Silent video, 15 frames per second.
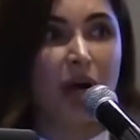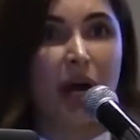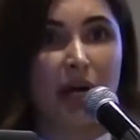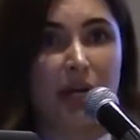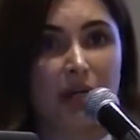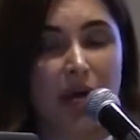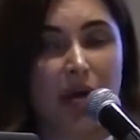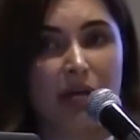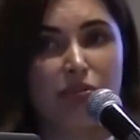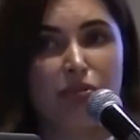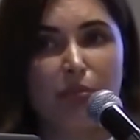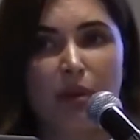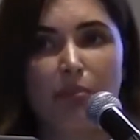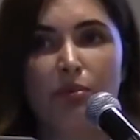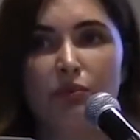I
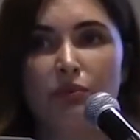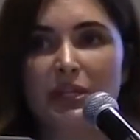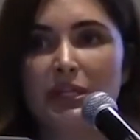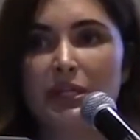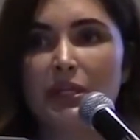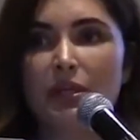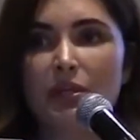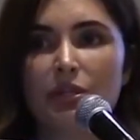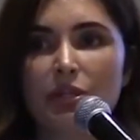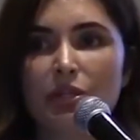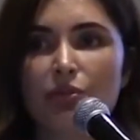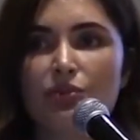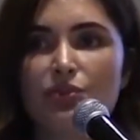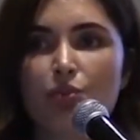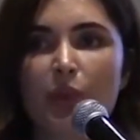remember reading a
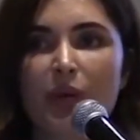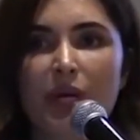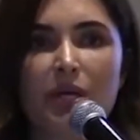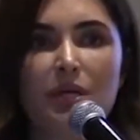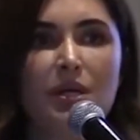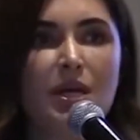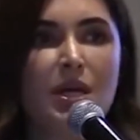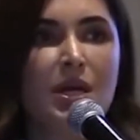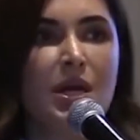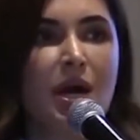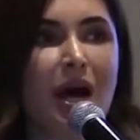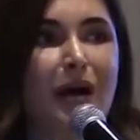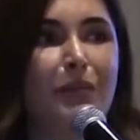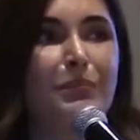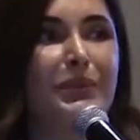news
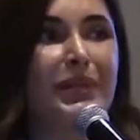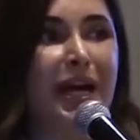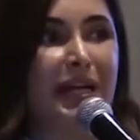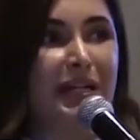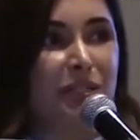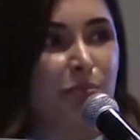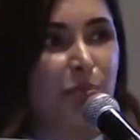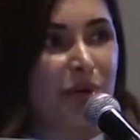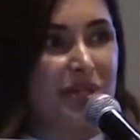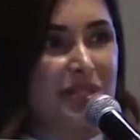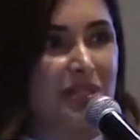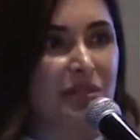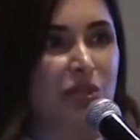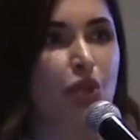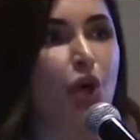where a blind
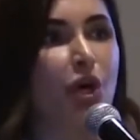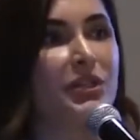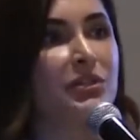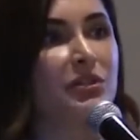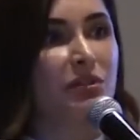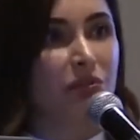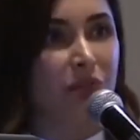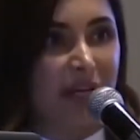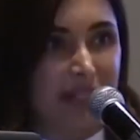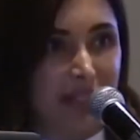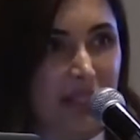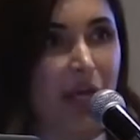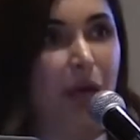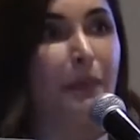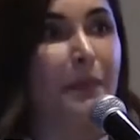person got the
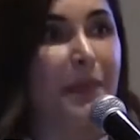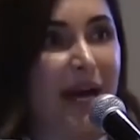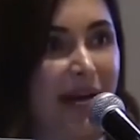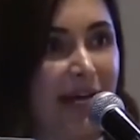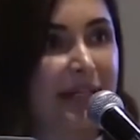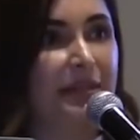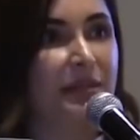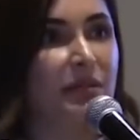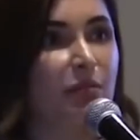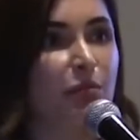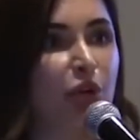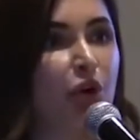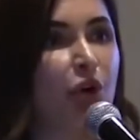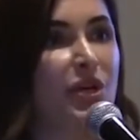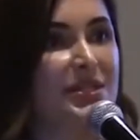retina back
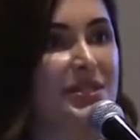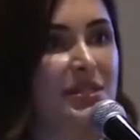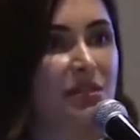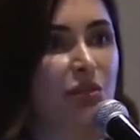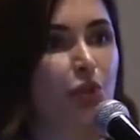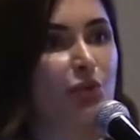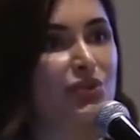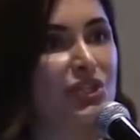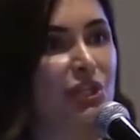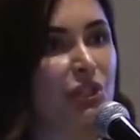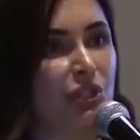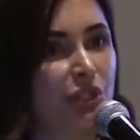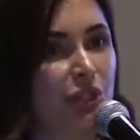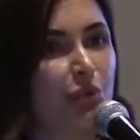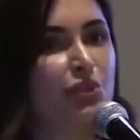because those
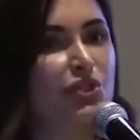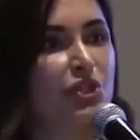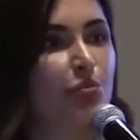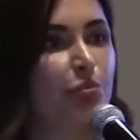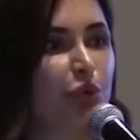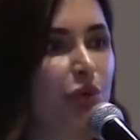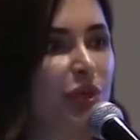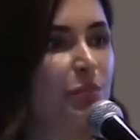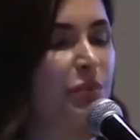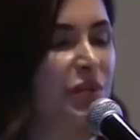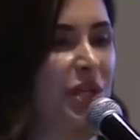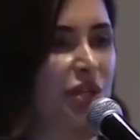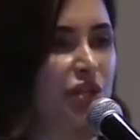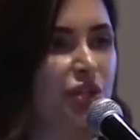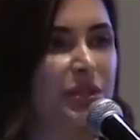induced
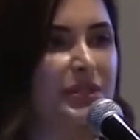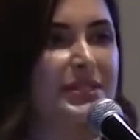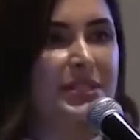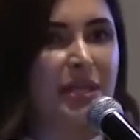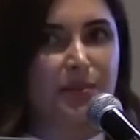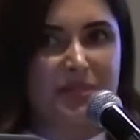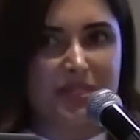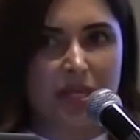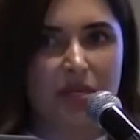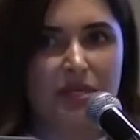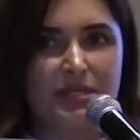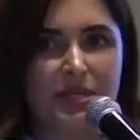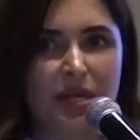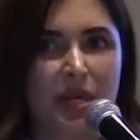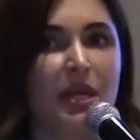pluripotential stem
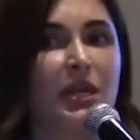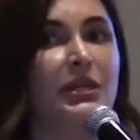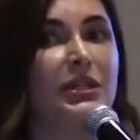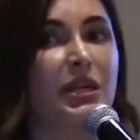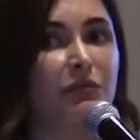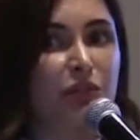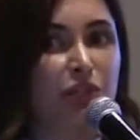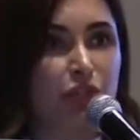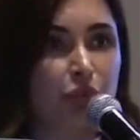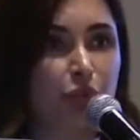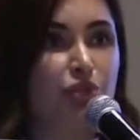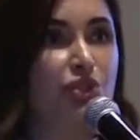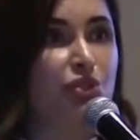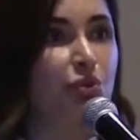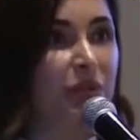cells, they were
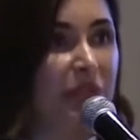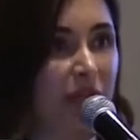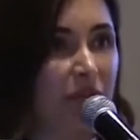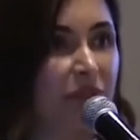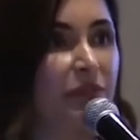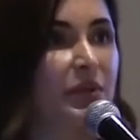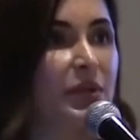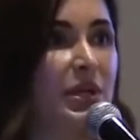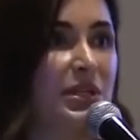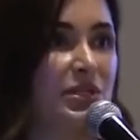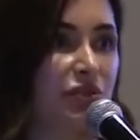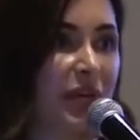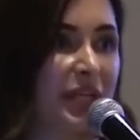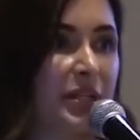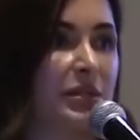used to give
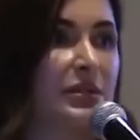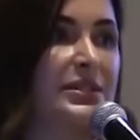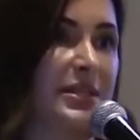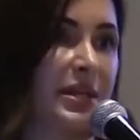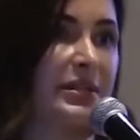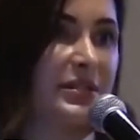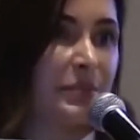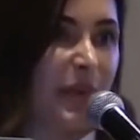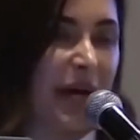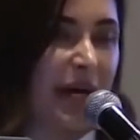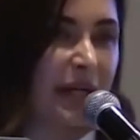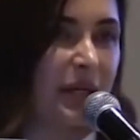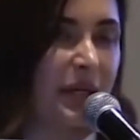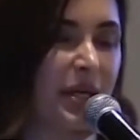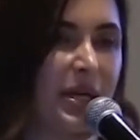his retinal cells
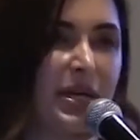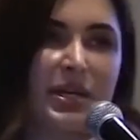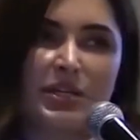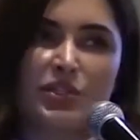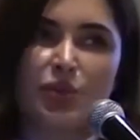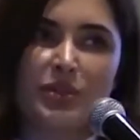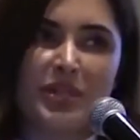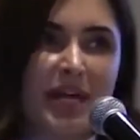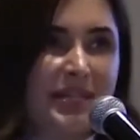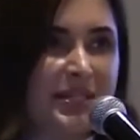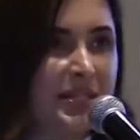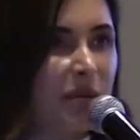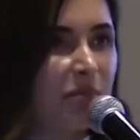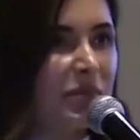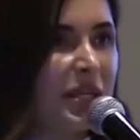back. So
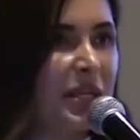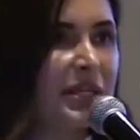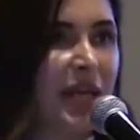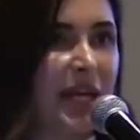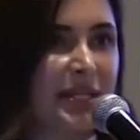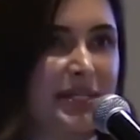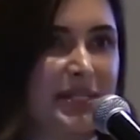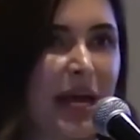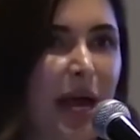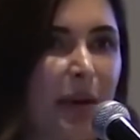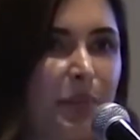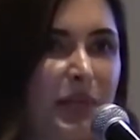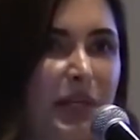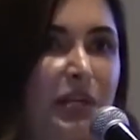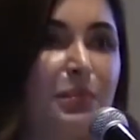that's something that is
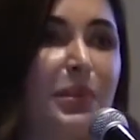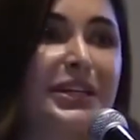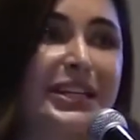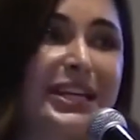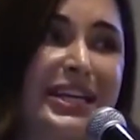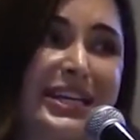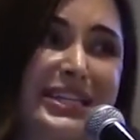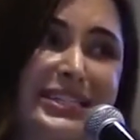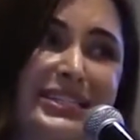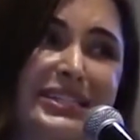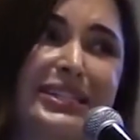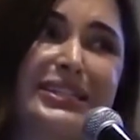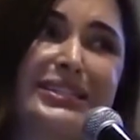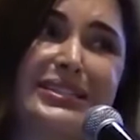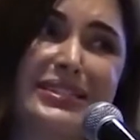happening. But is
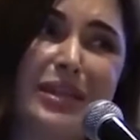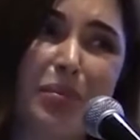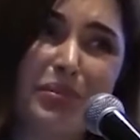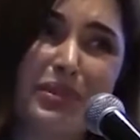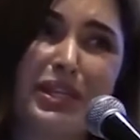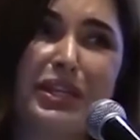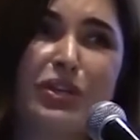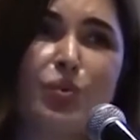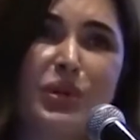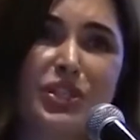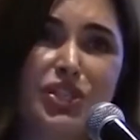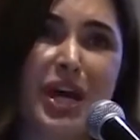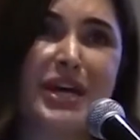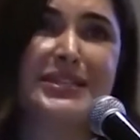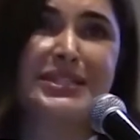it something
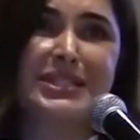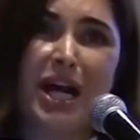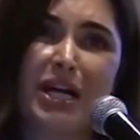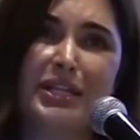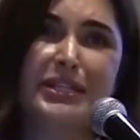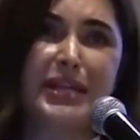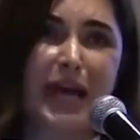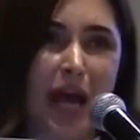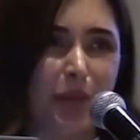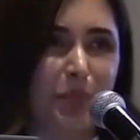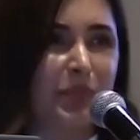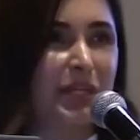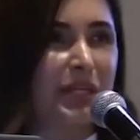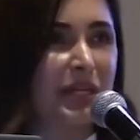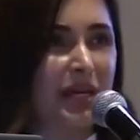which has started
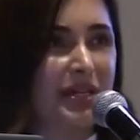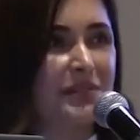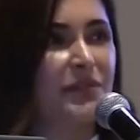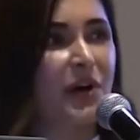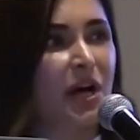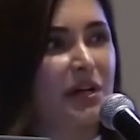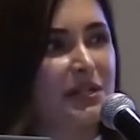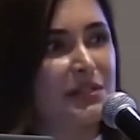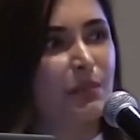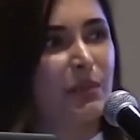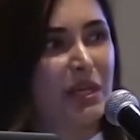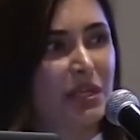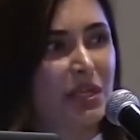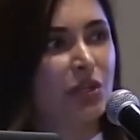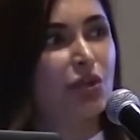happening as far as
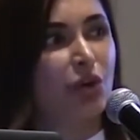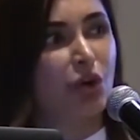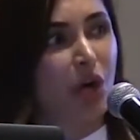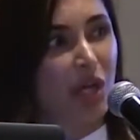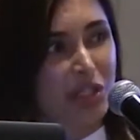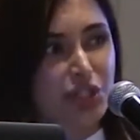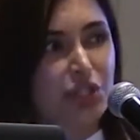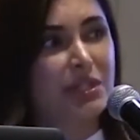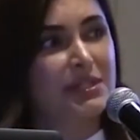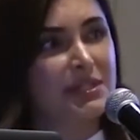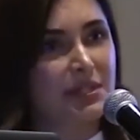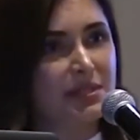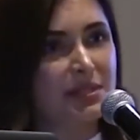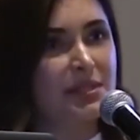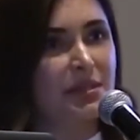making your collagen
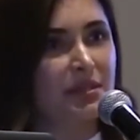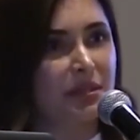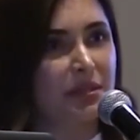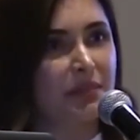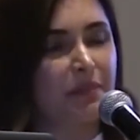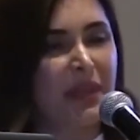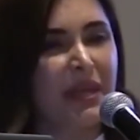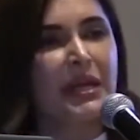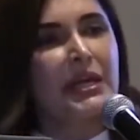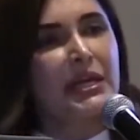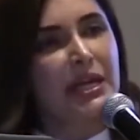is concerned?